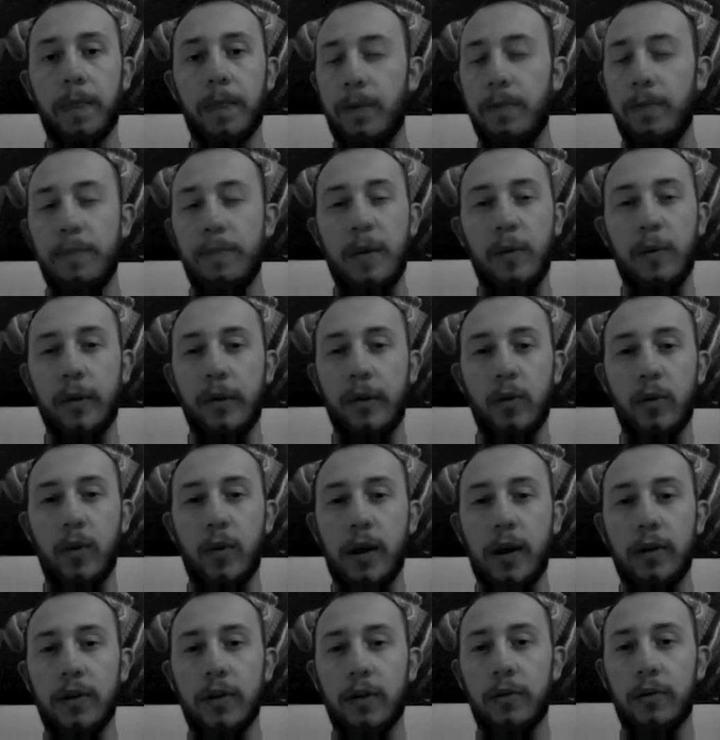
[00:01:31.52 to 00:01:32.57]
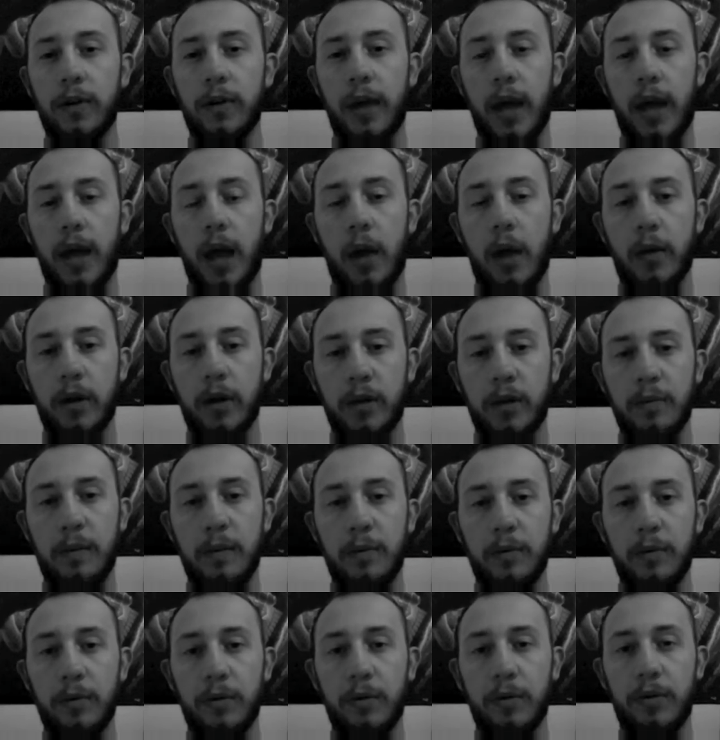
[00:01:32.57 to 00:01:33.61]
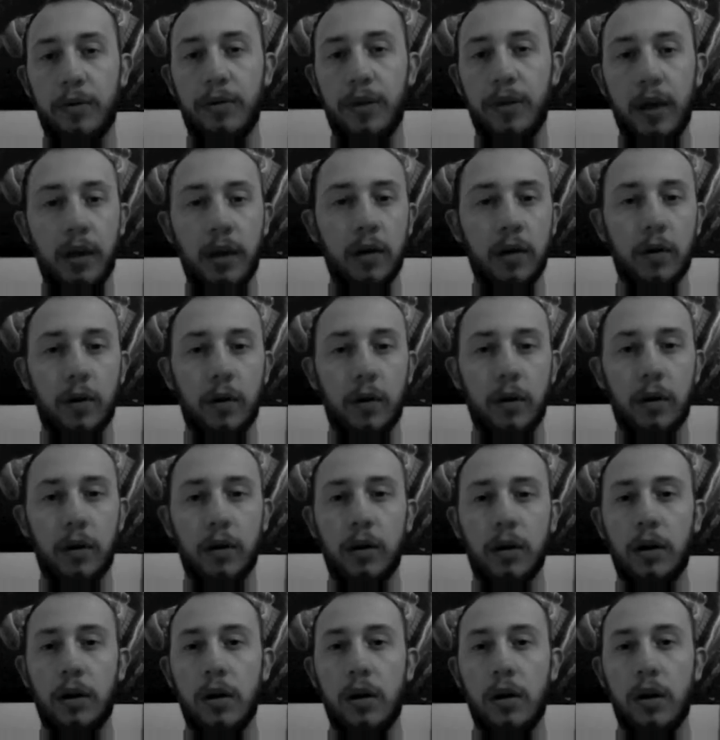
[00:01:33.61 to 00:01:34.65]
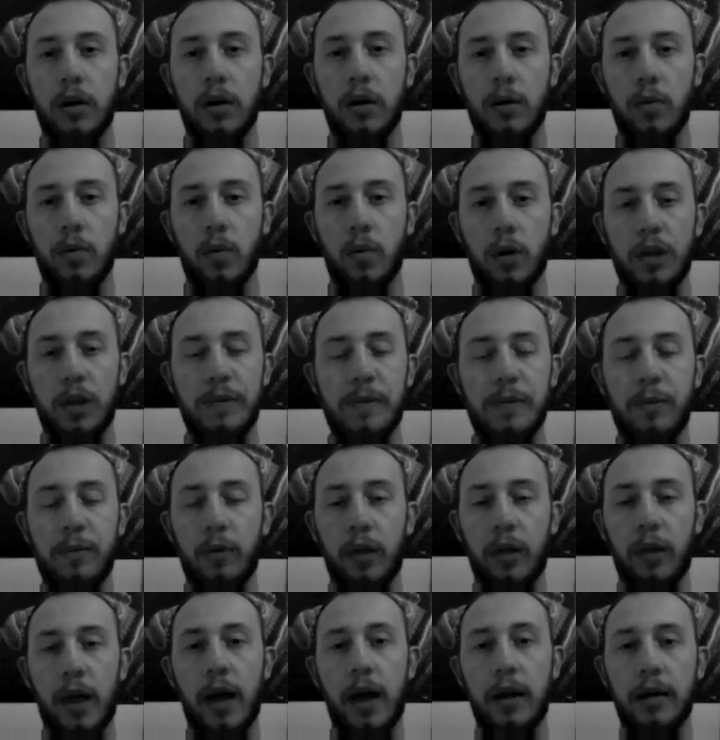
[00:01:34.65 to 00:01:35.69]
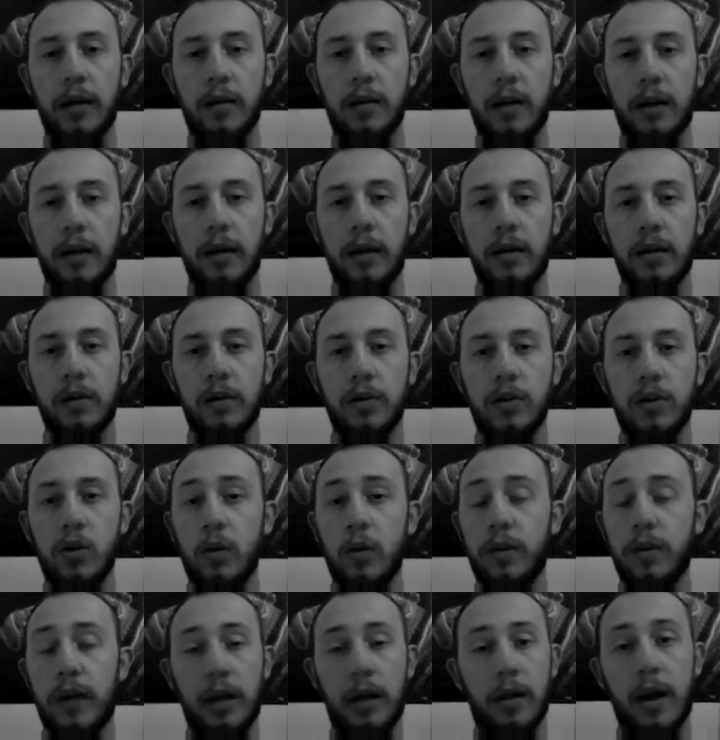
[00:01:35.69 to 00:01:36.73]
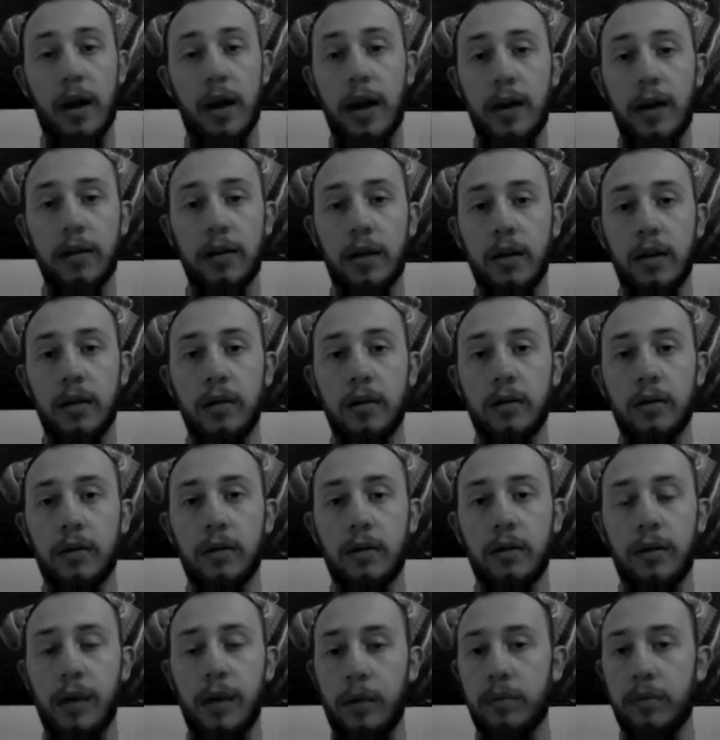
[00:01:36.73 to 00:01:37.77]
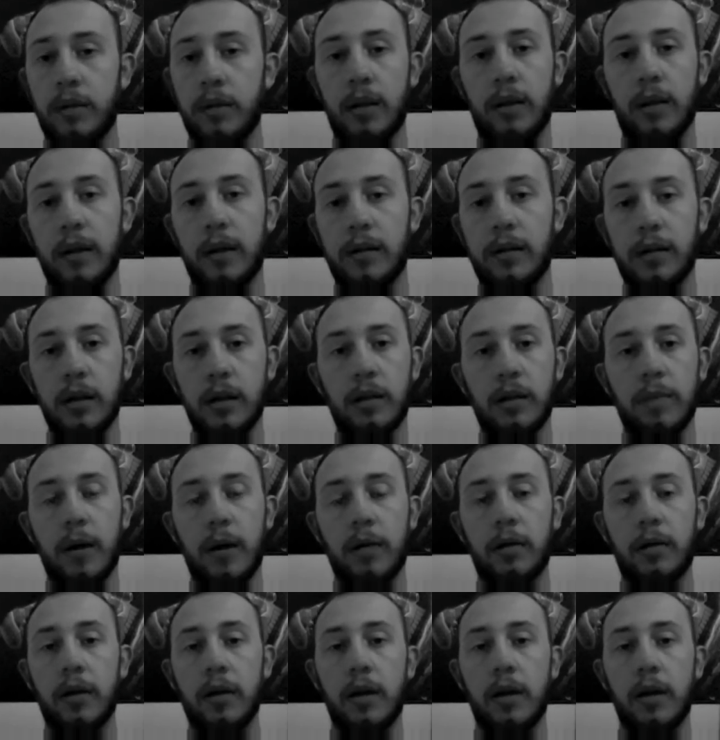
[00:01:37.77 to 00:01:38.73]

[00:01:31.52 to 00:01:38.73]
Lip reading: People that are weird don't really care what other people think or what other people like. They do what they like. They think what they like to think about.